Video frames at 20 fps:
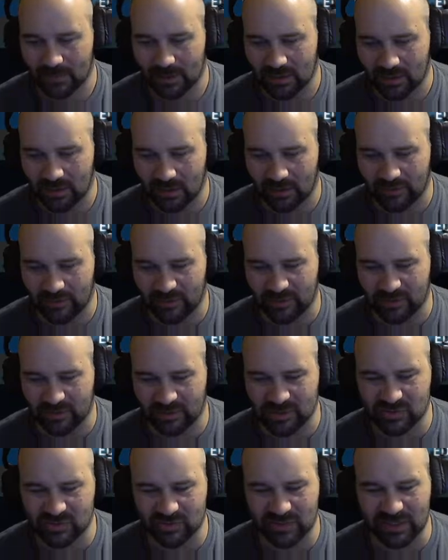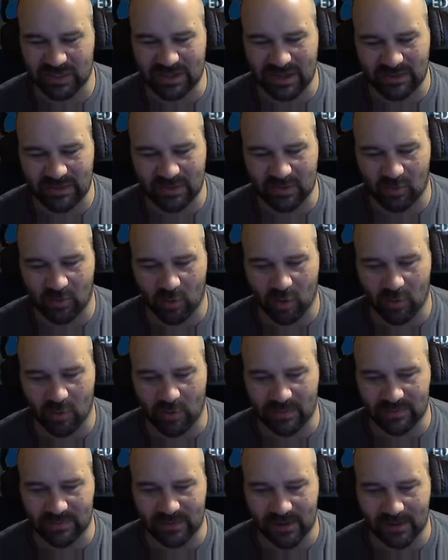Although there is really nothing to work
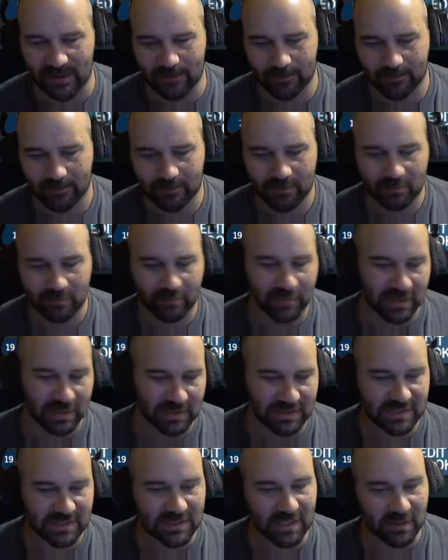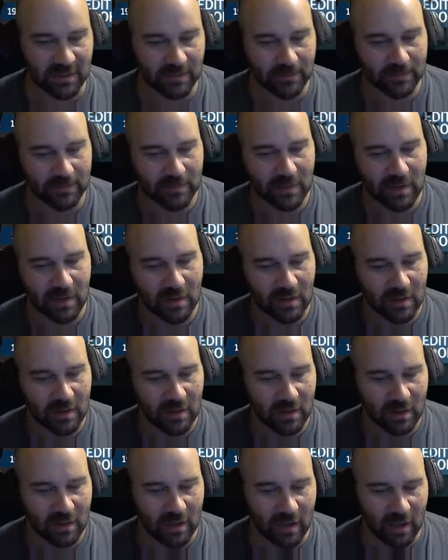with there, but still.
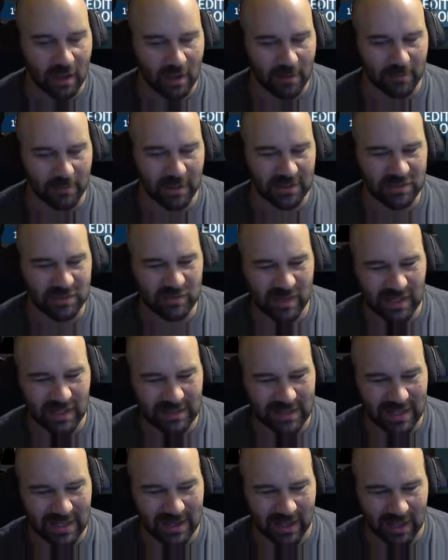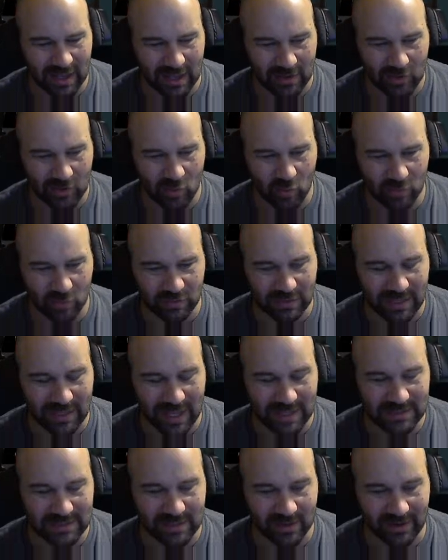I do like that Colton
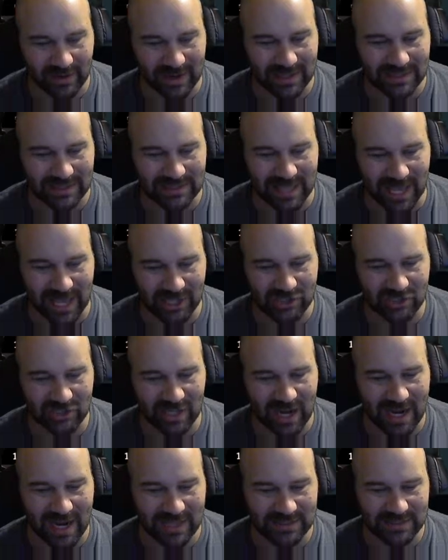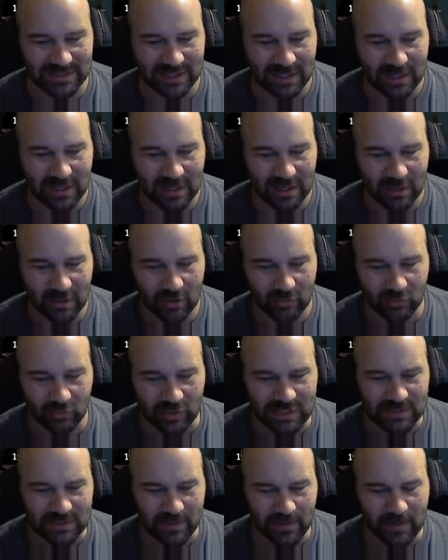Kent, our ace, actually has a
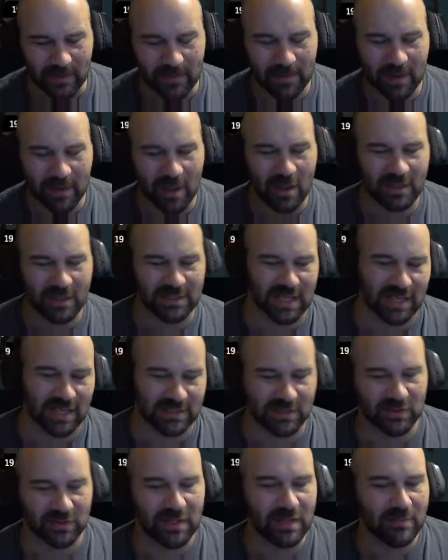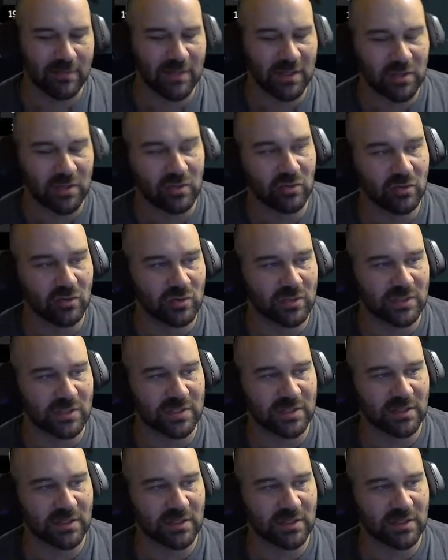reasonable bit of a contact, so he can be used